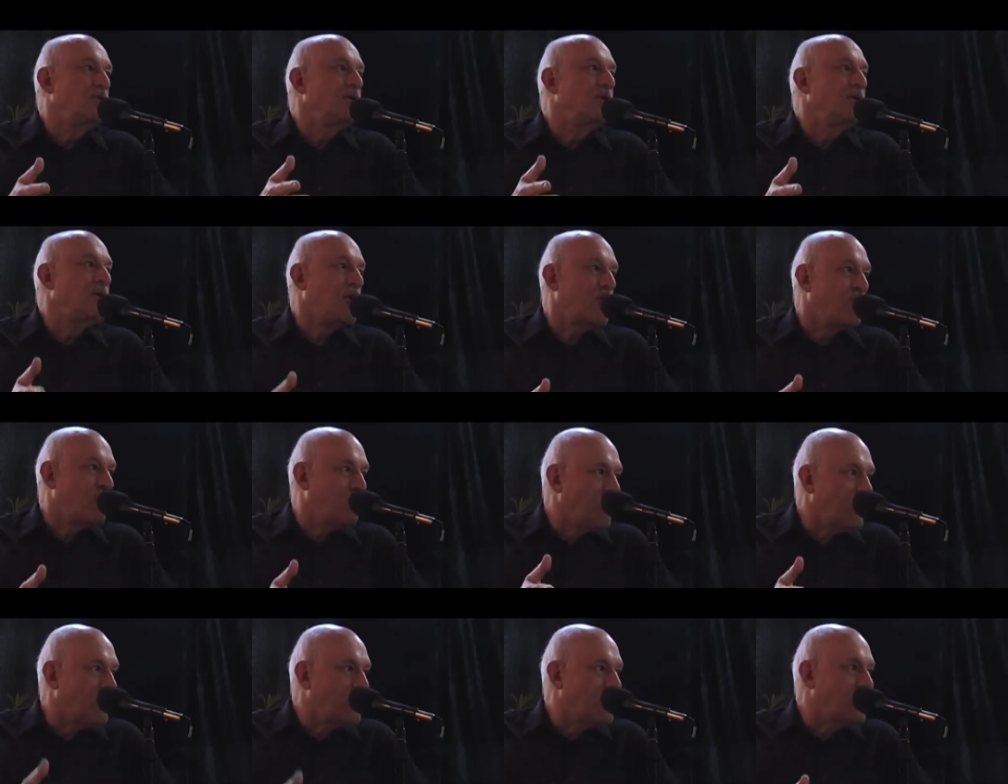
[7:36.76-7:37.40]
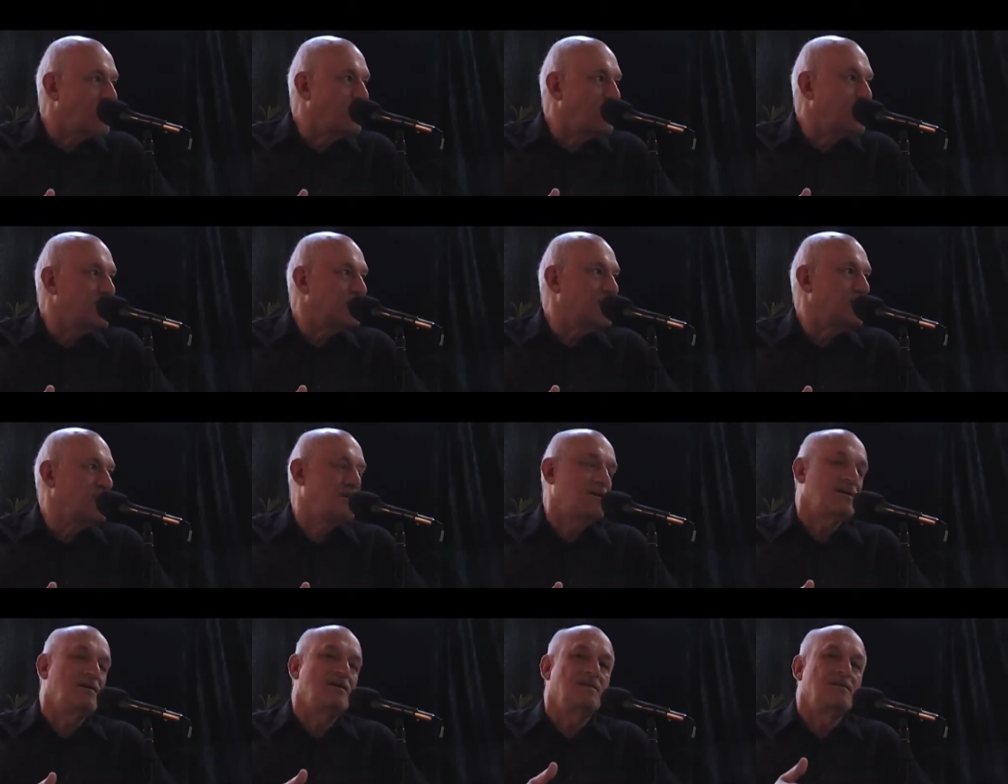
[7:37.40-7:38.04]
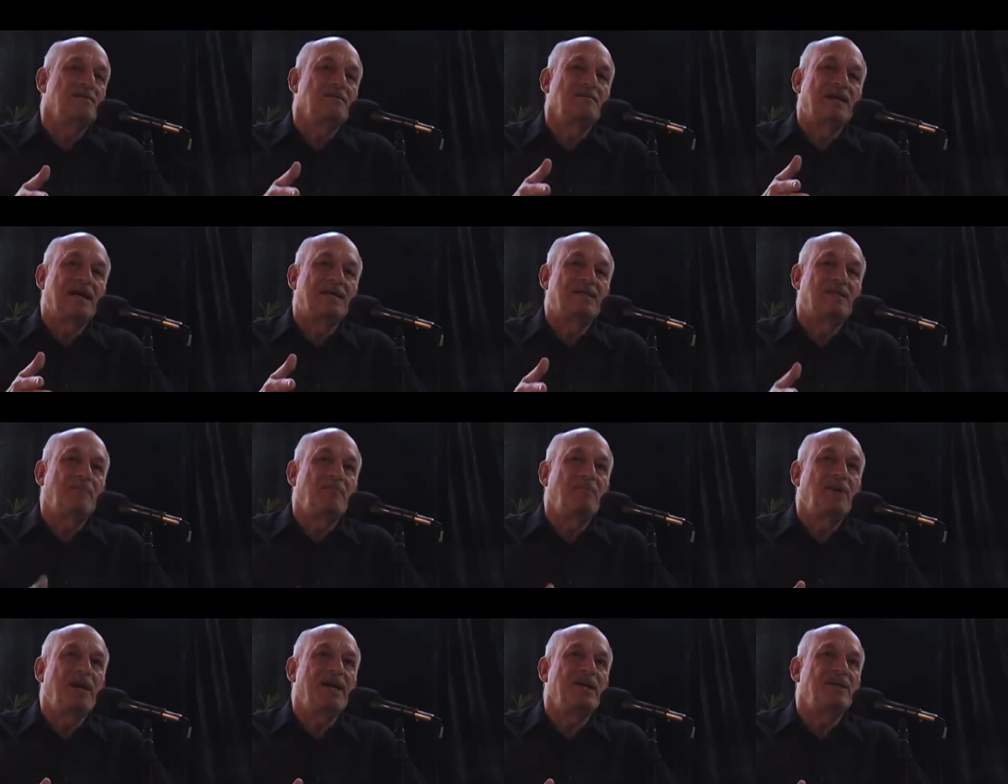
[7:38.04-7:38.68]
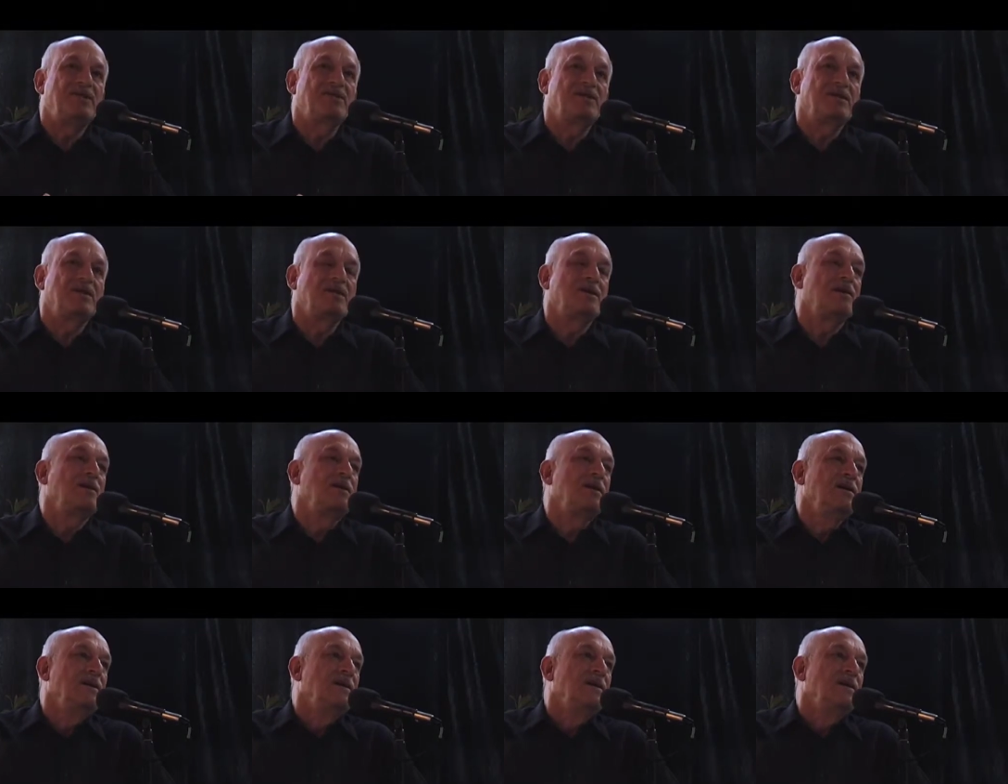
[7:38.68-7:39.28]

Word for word: doing our work at the base.